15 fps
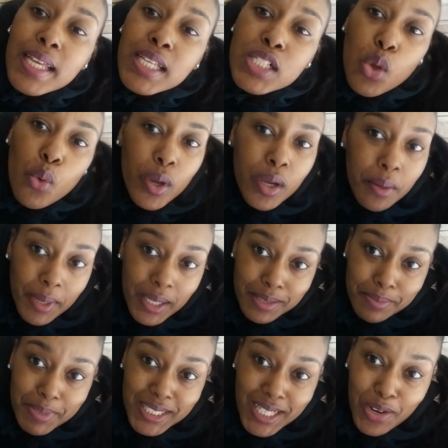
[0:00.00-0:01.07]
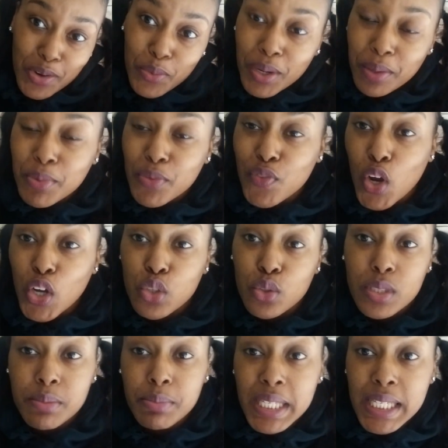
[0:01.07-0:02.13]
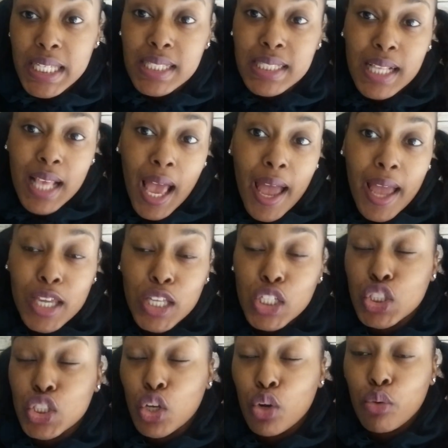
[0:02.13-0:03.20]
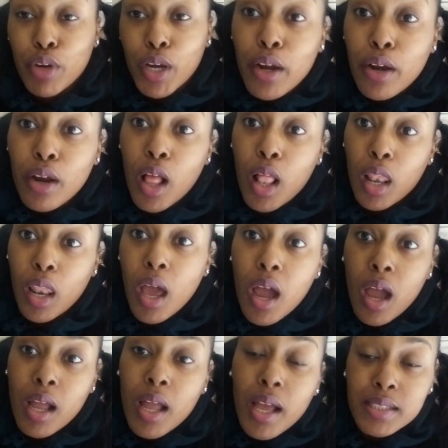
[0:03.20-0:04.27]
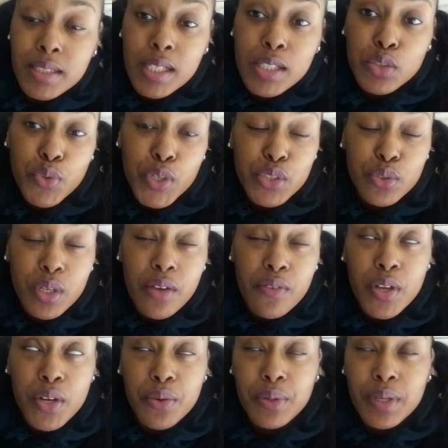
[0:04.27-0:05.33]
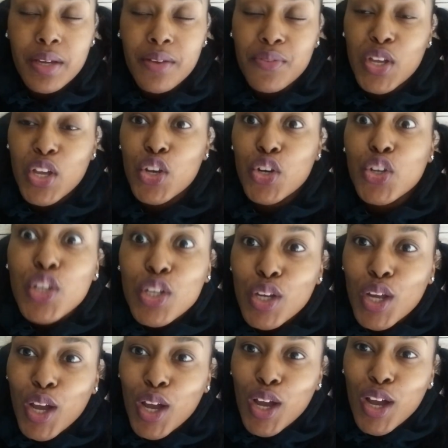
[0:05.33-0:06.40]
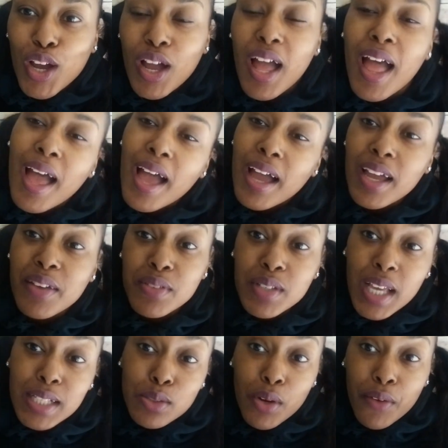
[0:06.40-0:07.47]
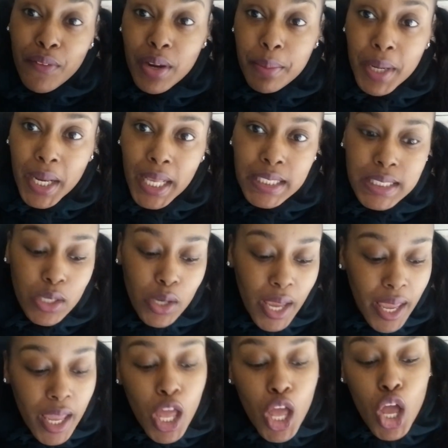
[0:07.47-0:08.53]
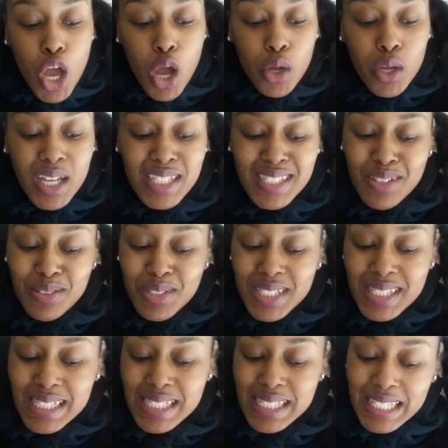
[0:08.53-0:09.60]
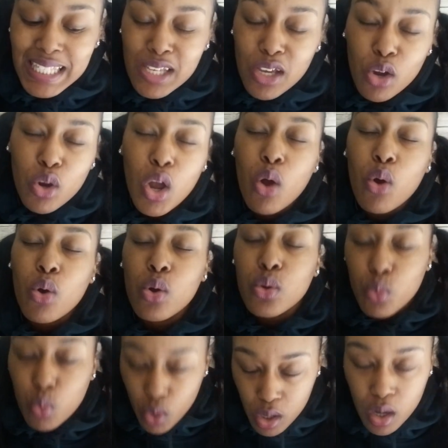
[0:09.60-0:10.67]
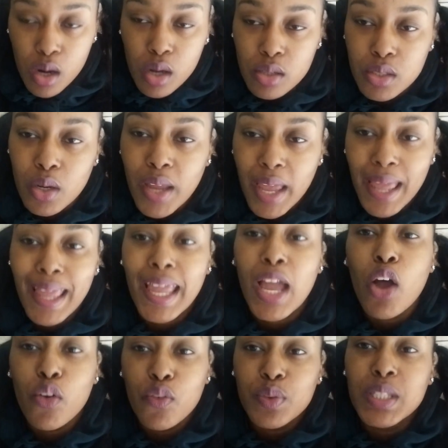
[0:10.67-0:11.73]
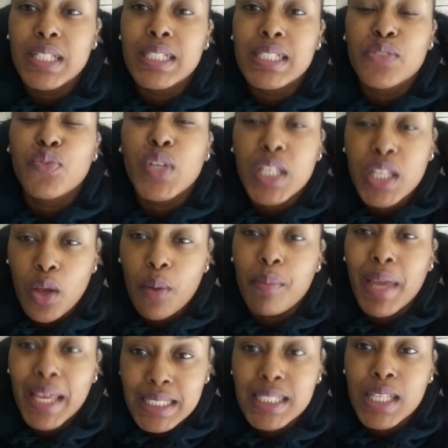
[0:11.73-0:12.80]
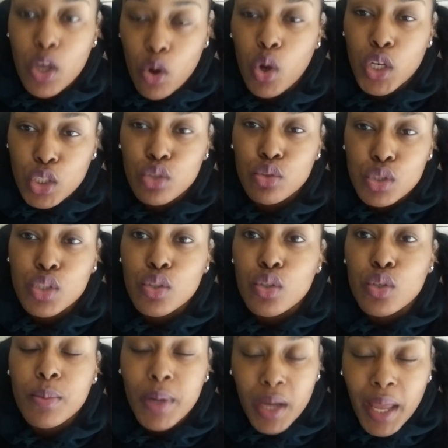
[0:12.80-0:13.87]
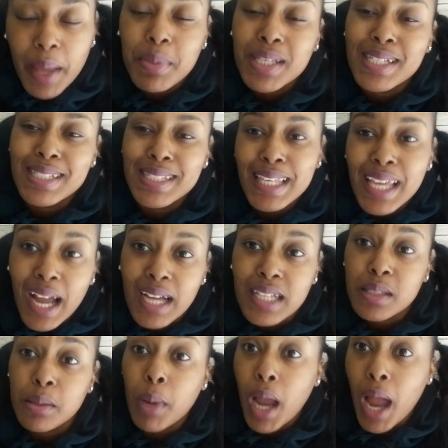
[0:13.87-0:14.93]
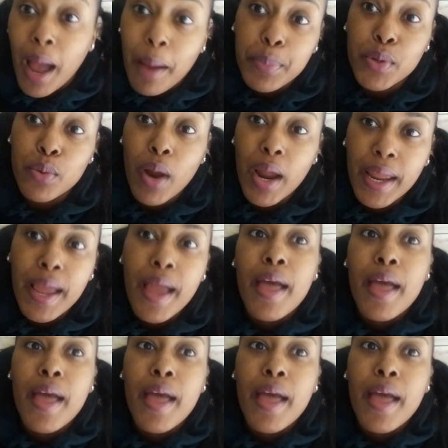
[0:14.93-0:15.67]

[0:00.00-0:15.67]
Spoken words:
Welcome back to my channel. Welcome if you're new. It's me. It is your girl, Constance Fredericka. If you guys want to break bananas, okay? Okay, so this is EO Cold World, okay? Hopefully this video makes it on YouTube, okay? Because he got some copyright